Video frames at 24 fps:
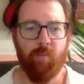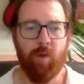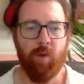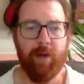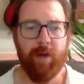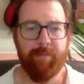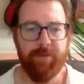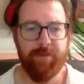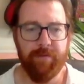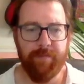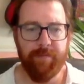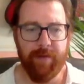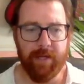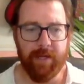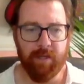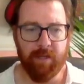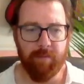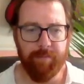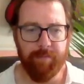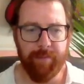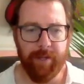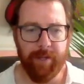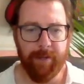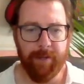web
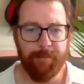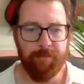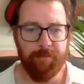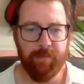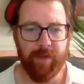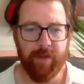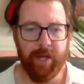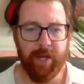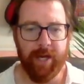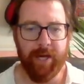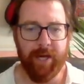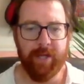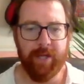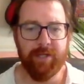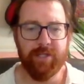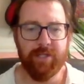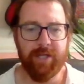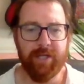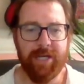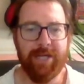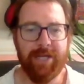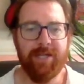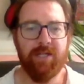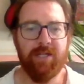development
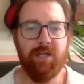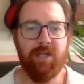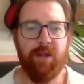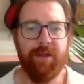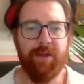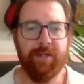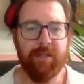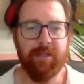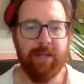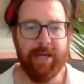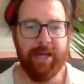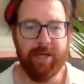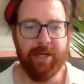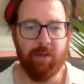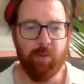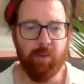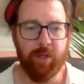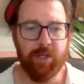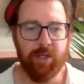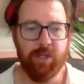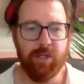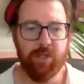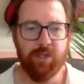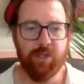and into the
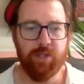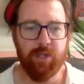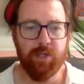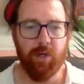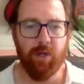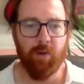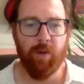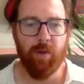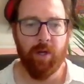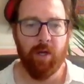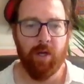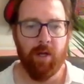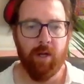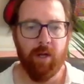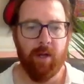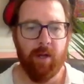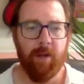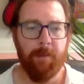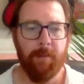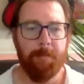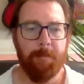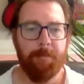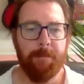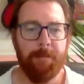language. So
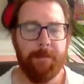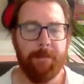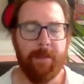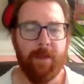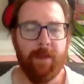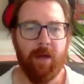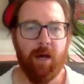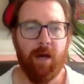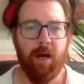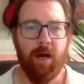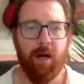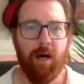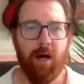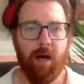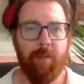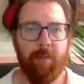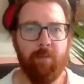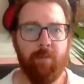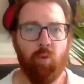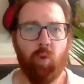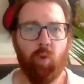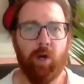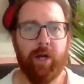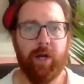
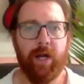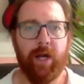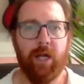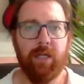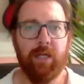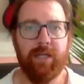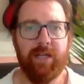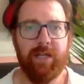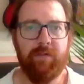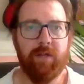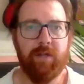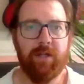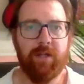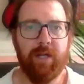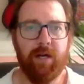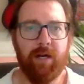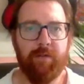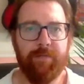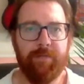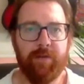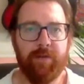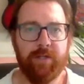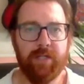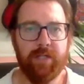we're going to leave it
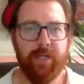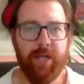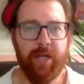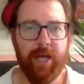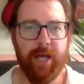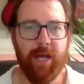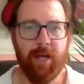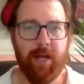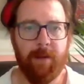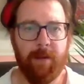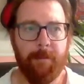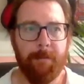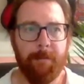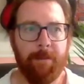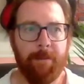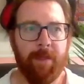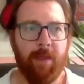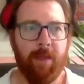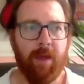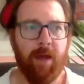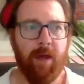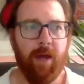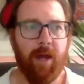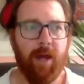there for today,
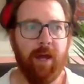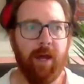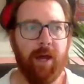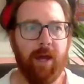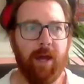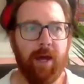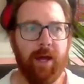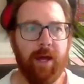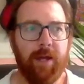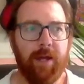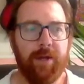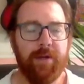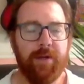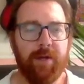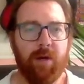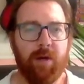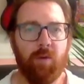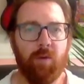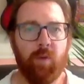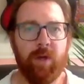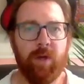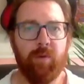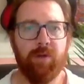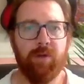and
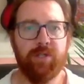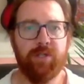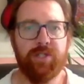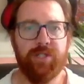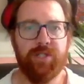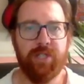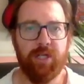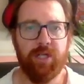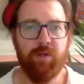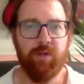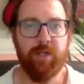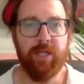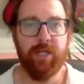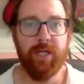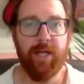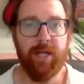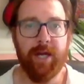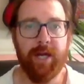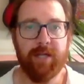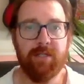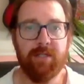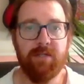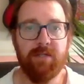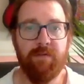we will see you in the
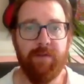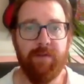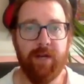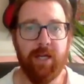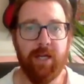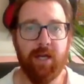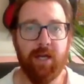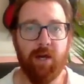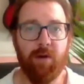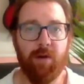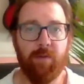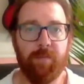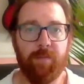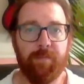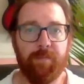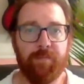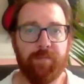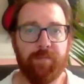next video.